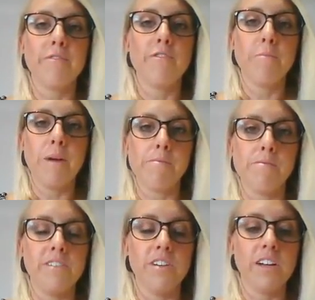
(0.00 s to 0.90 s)
for people
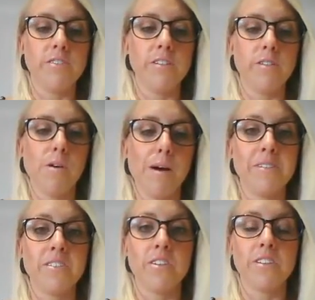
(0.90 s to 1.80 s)
with dietary
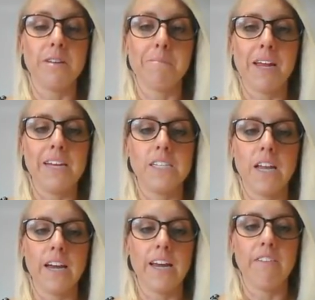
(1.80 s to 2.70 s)
requirements? I know some places
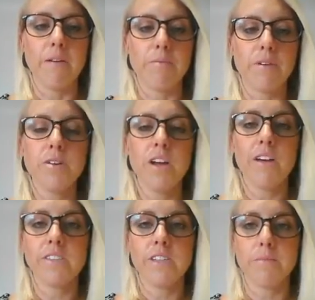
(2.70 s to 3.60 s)
like Cafe Primo
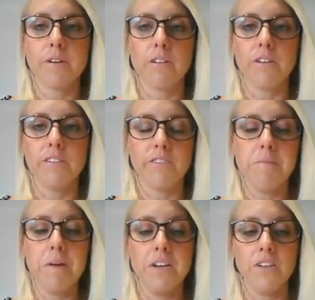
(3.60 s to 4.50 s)
have a separate
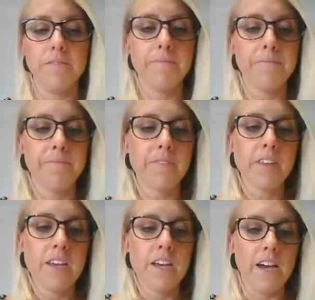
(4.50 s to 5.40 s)
gluten-free menu.
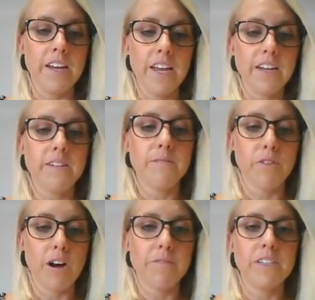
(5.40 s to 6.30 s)
Again,
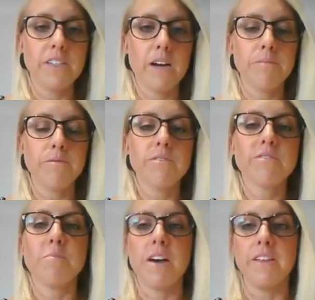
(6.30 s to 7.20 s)
primary examples
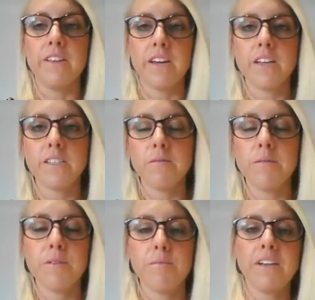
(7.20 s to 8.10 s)
from either the
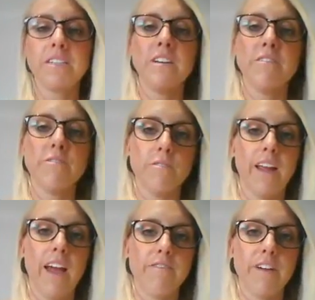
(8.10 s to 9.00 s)
customer perspective or
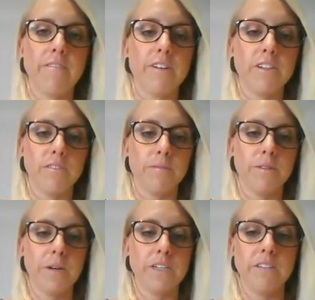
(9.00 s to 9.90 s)
the cafe restaurant
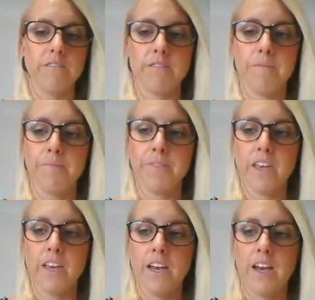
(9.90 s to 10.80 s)
perspective.
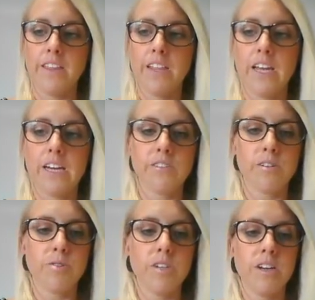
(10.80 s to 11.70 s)
And the last
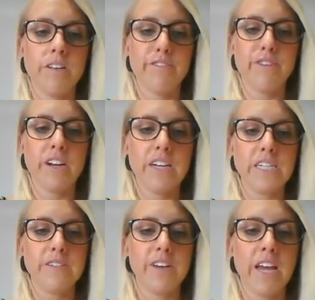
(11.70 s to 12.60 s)
option, food
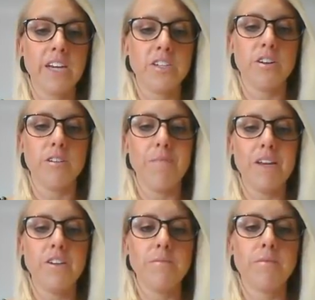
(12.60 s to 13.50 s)
identification on
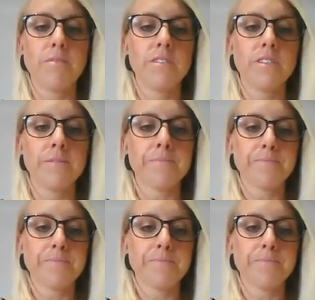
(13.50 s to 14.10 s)
menu boards.